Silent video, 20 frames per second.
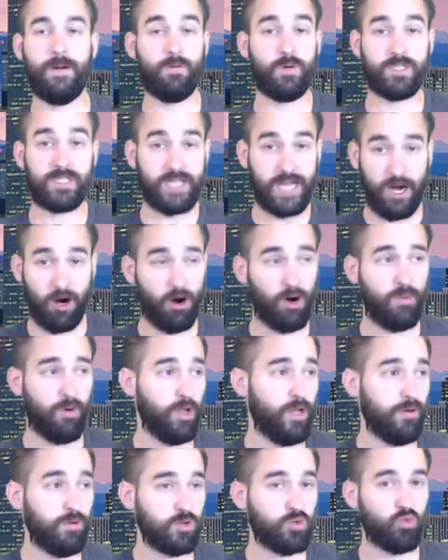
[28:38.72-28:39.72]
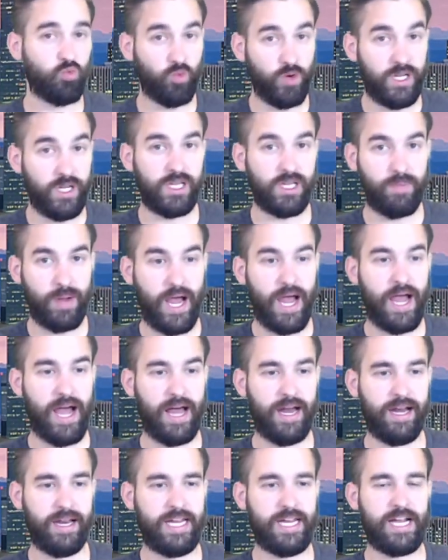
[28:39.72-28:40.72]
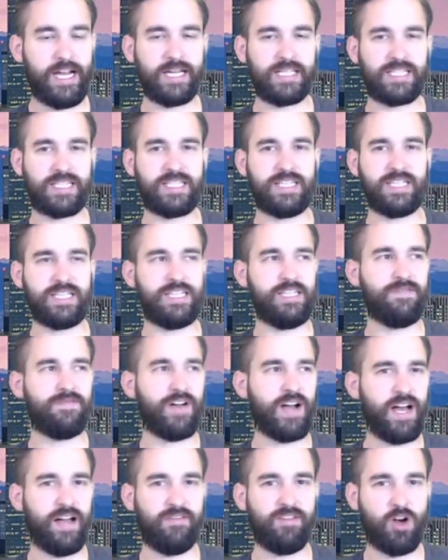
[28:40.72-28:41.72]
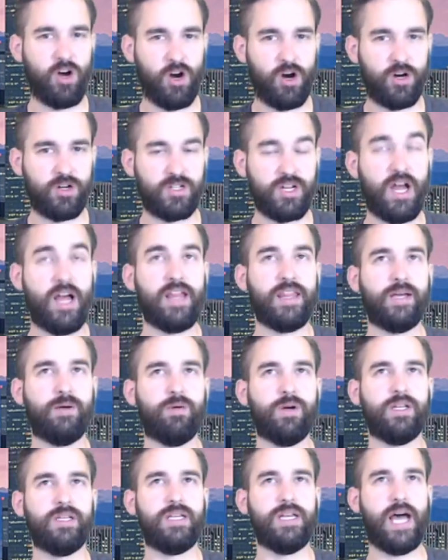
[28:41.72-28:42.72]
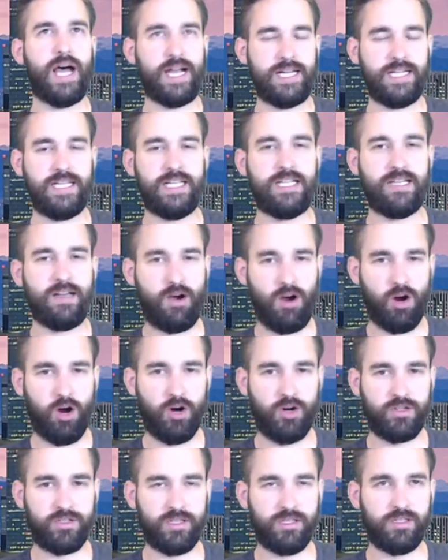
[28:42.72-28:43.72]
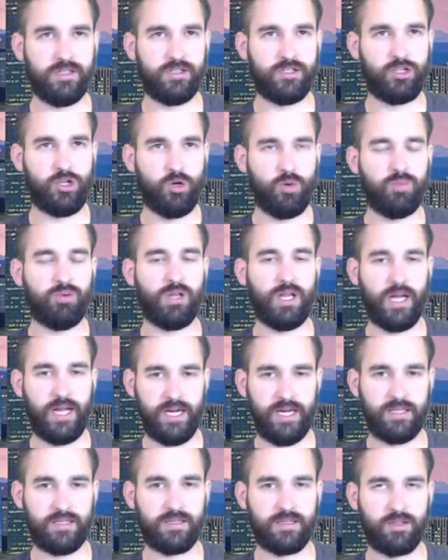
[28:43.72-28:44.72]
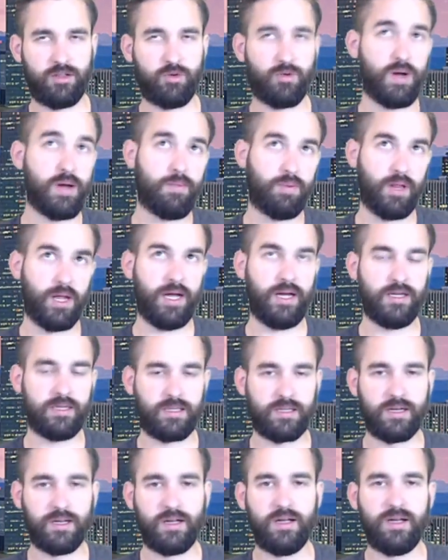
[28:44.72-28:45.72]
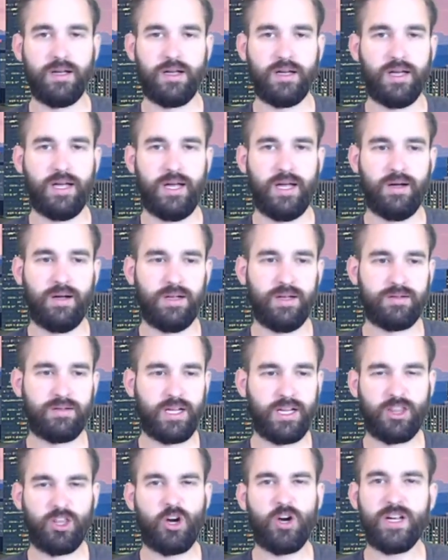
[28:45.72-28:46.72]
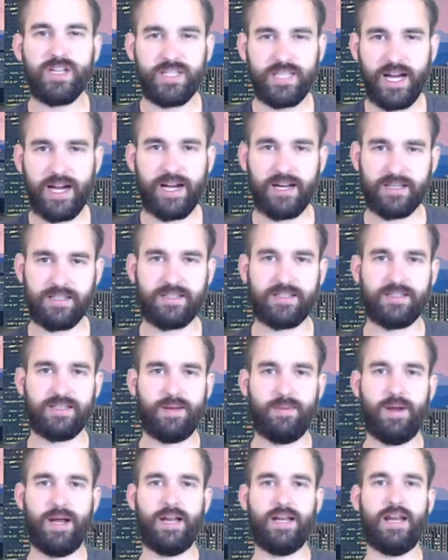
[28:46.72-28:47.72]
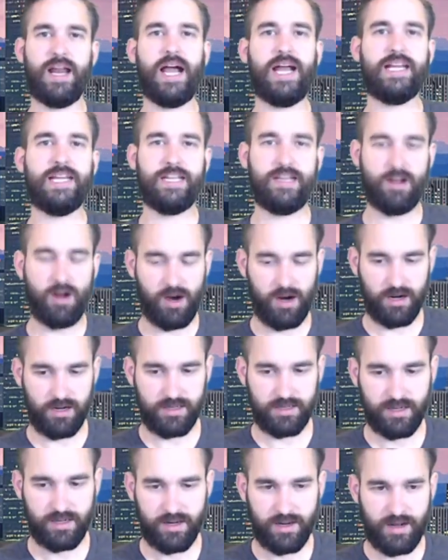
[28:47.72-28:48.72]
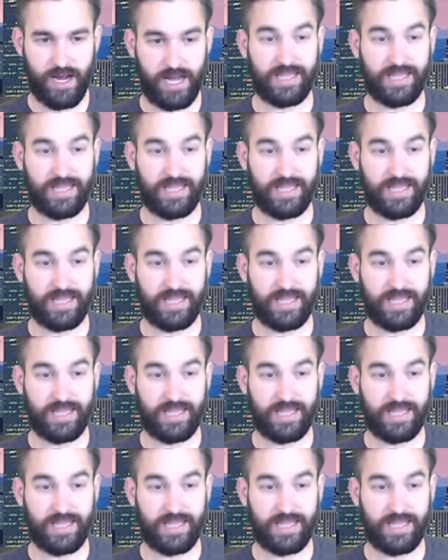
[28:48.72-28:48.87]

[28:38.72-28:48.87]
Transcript: It was terrible. It was really bad. He got 65 yards. They went 90 yards in 3 plays. It's like 30 seconds. They made it 90 yards.